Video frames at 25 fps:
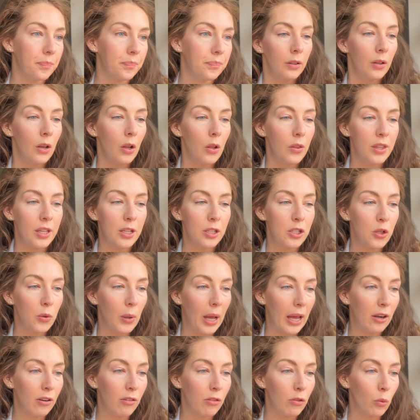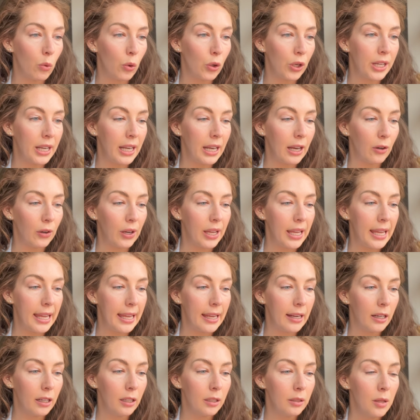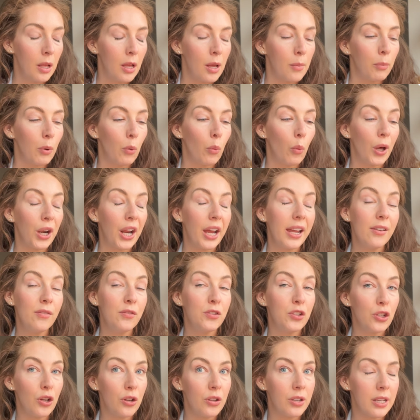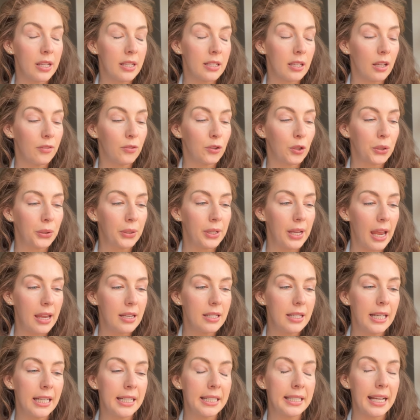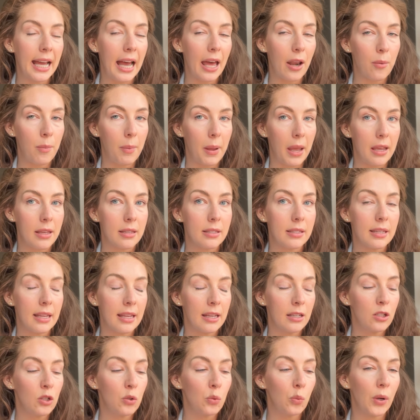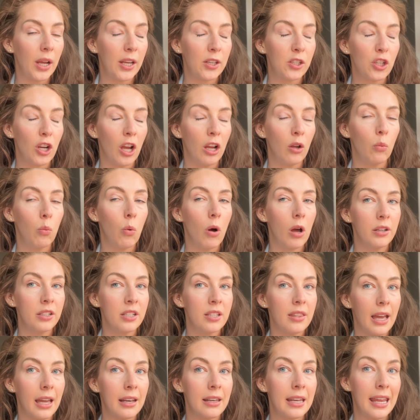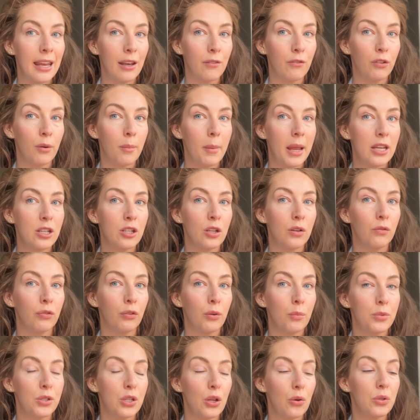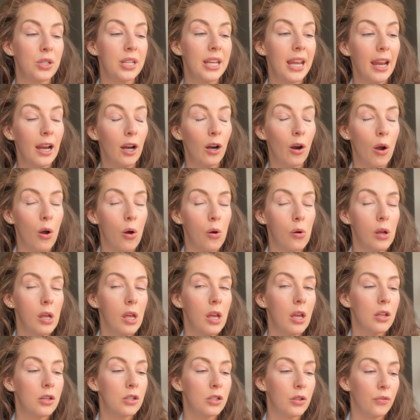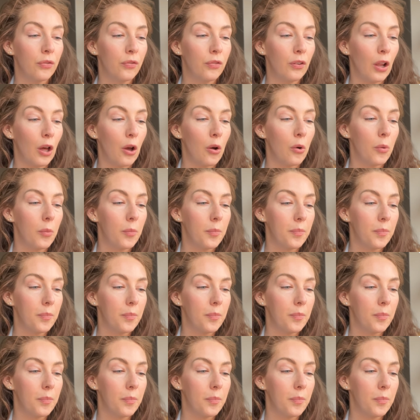Nothing too out of the ordinary here, but what I've done is I've created a database into which I want that information from Zotero to flow.